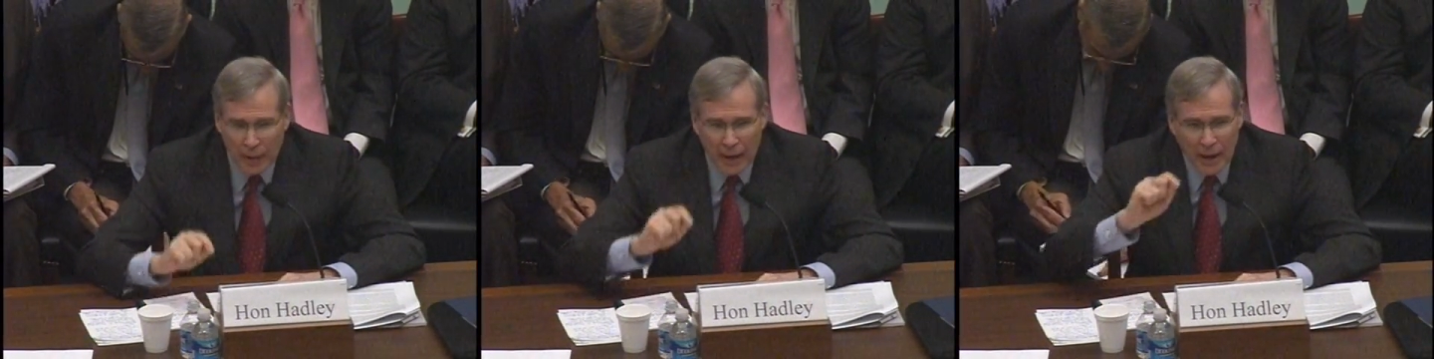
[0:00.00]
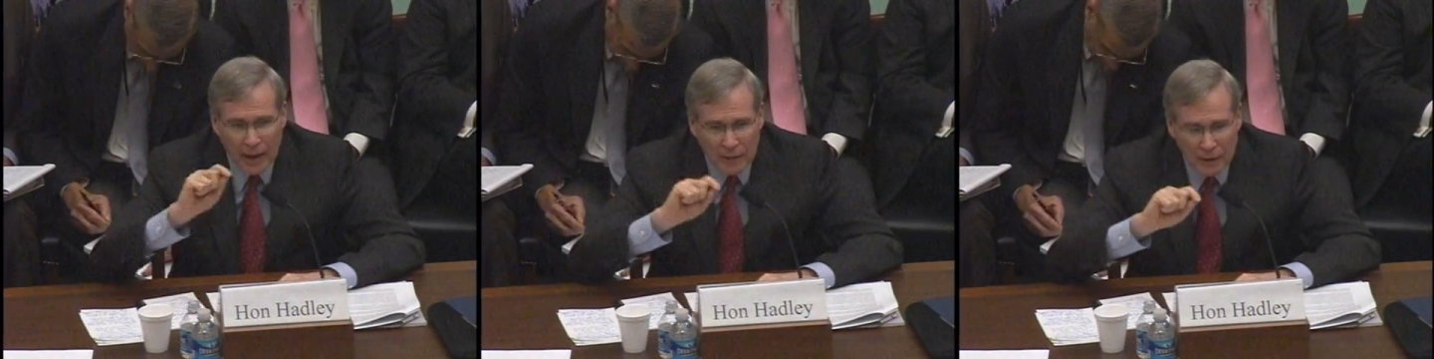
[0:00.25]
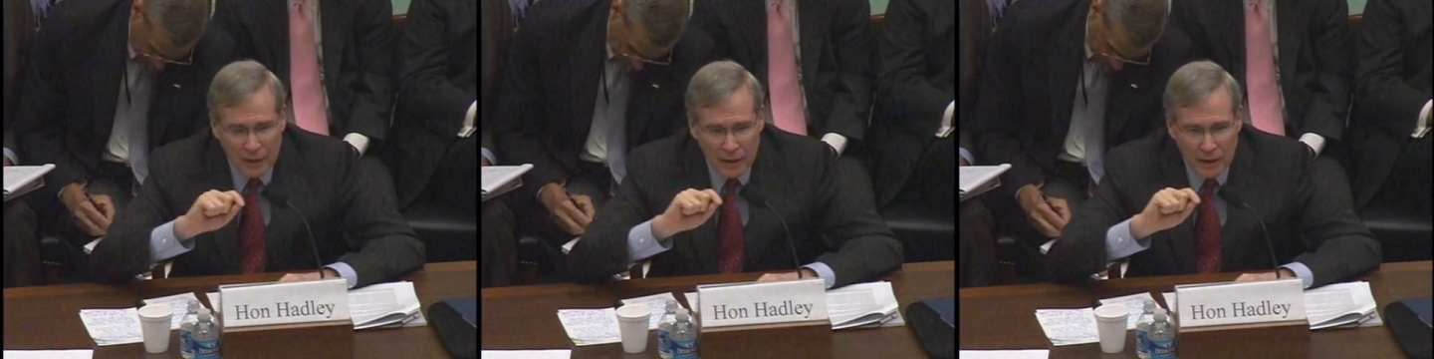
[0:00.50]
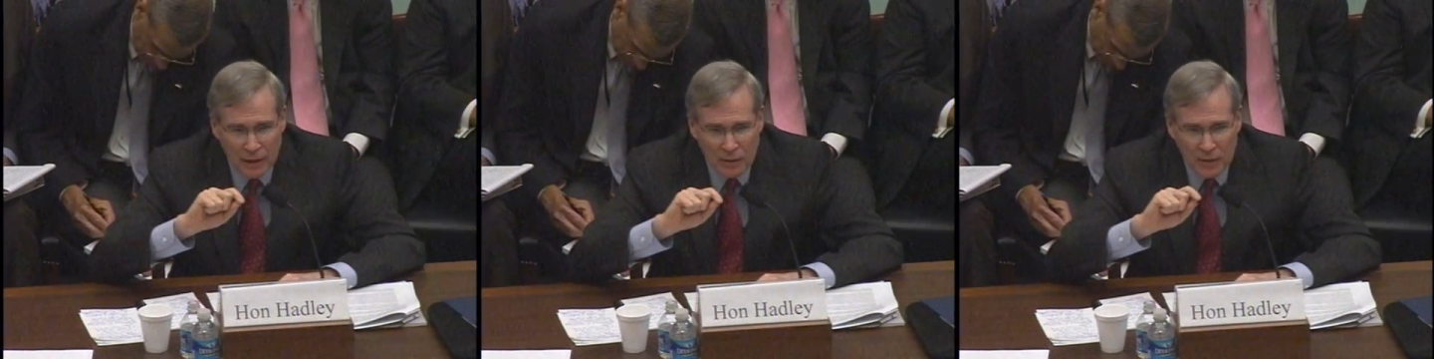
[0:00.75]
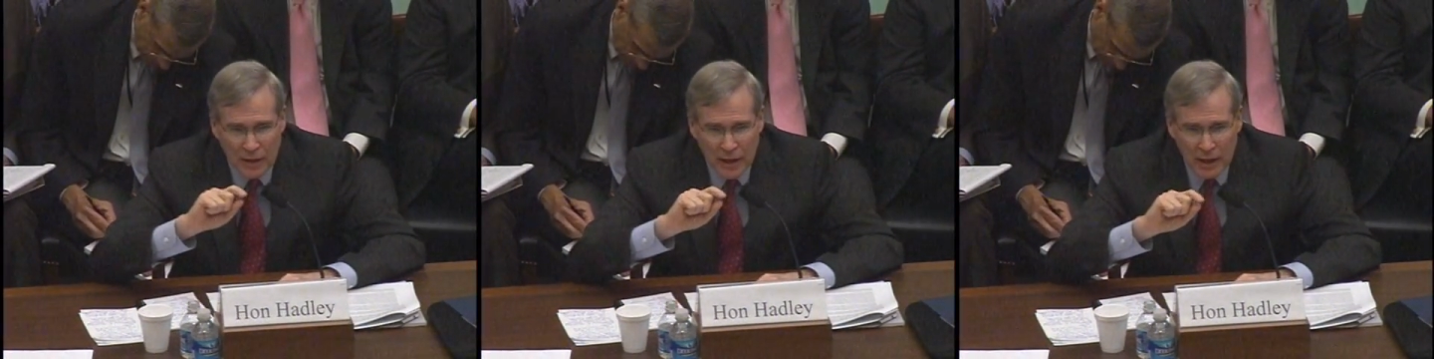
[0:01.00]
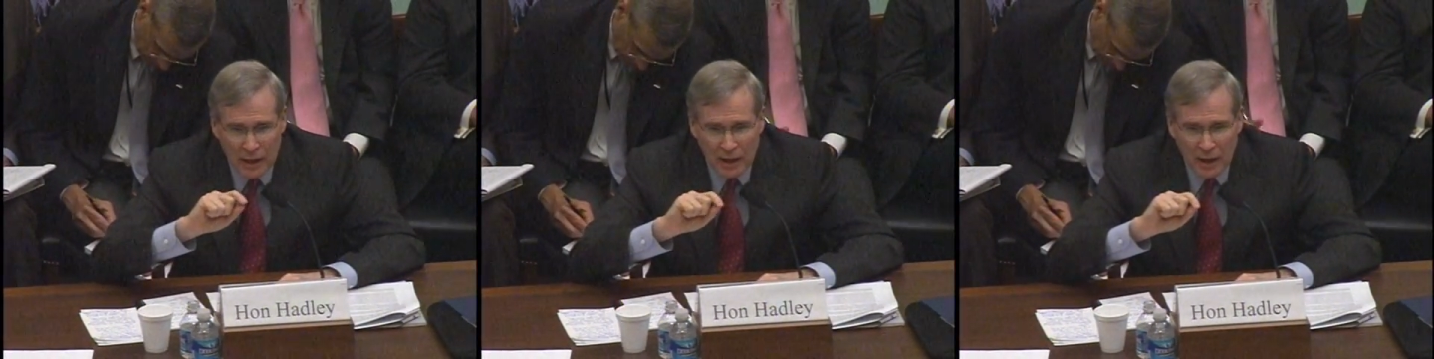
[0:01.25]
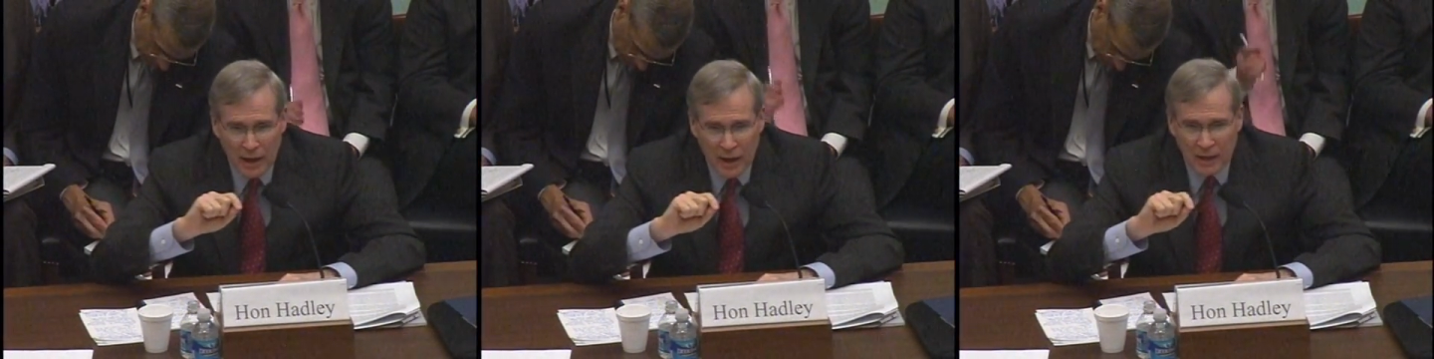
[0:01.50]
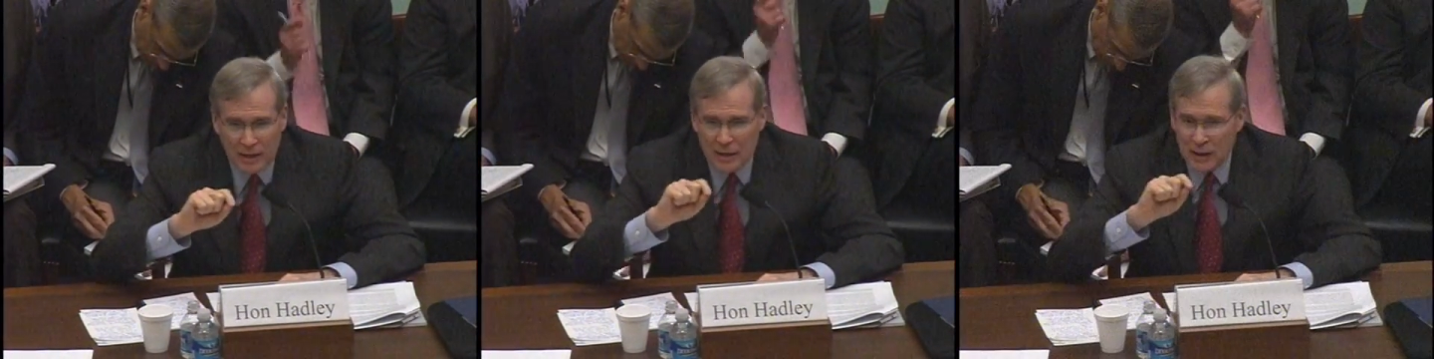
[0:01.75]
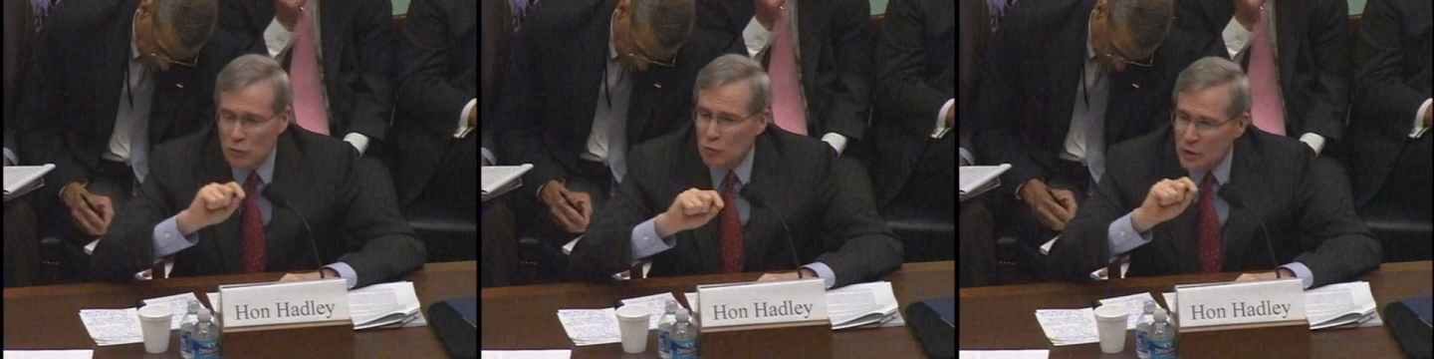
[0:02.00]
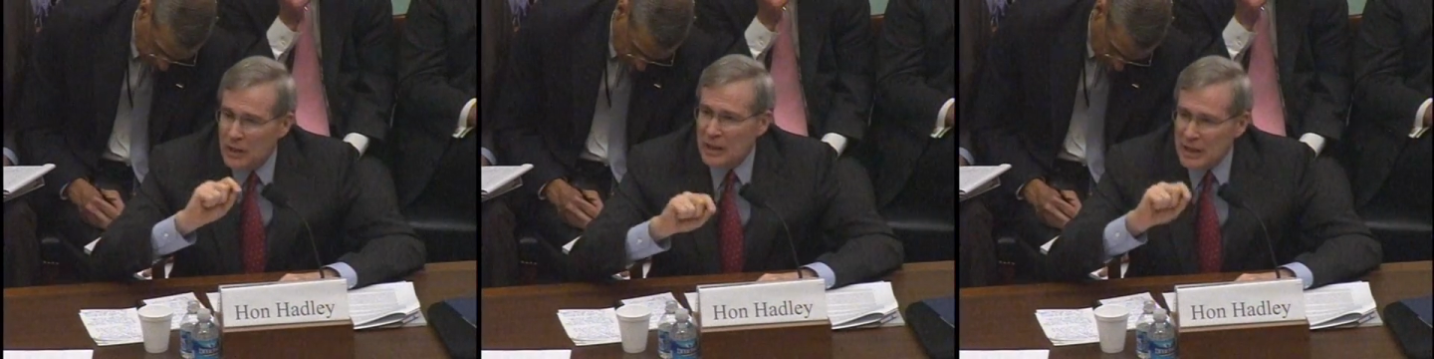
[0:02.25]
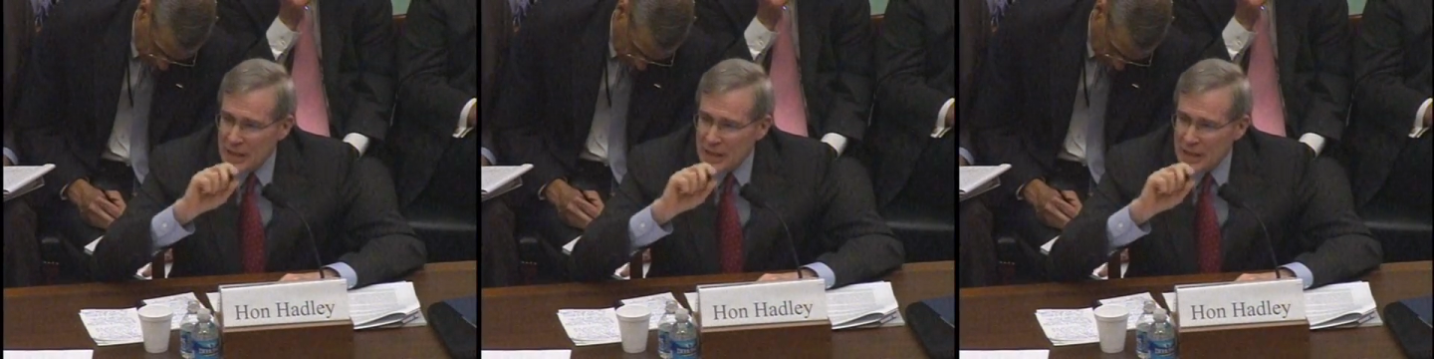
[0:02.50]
I think they did really